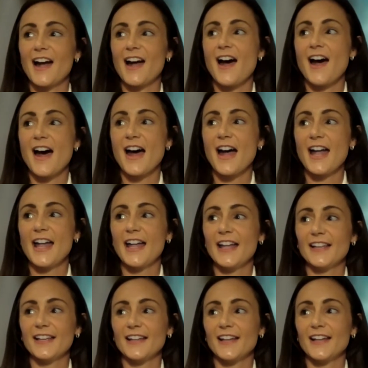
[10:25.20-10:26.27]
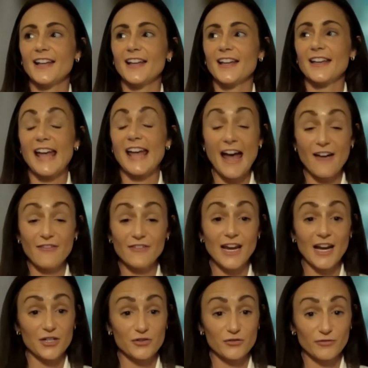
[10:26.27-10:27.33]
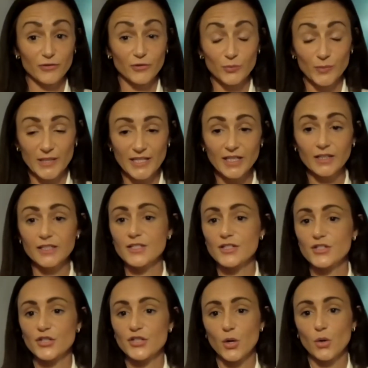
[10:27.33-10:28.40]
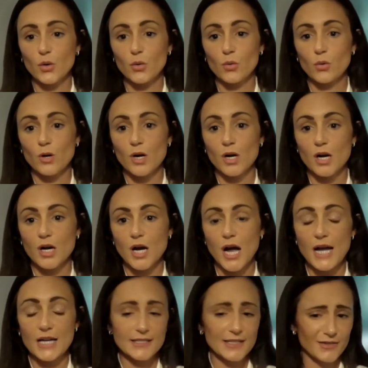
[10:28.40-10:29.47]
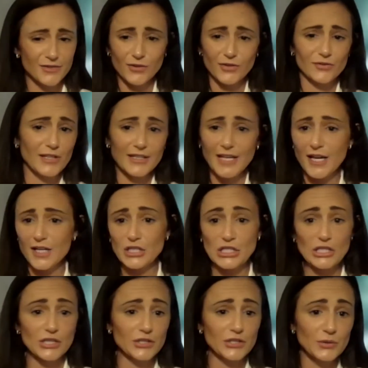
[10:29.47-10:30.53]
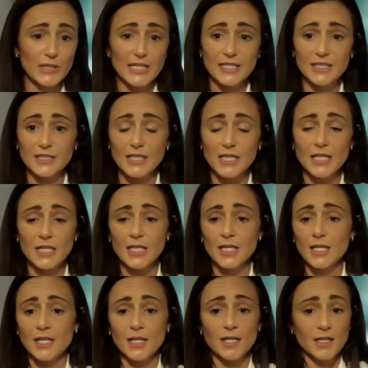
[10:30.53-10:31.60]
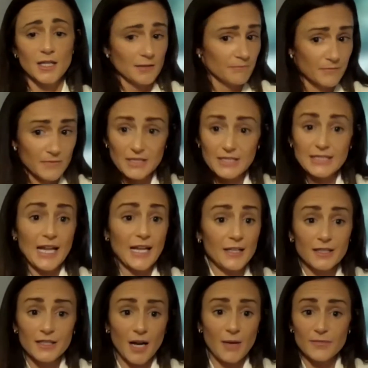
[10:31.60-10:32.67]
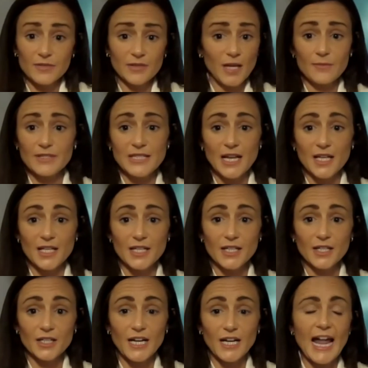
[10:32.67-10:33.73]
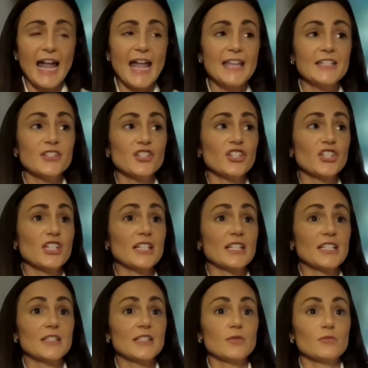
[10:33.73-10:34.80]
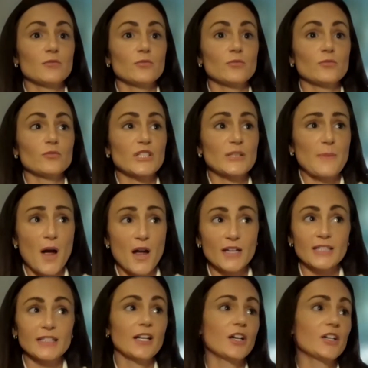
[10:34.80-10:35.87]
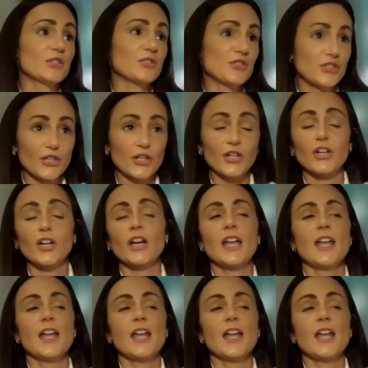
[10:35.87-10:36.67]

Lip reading: I have an extra room here. And so I said to her, like, yeah, sure, you can stay, come stay here. And she responded like, are you sure?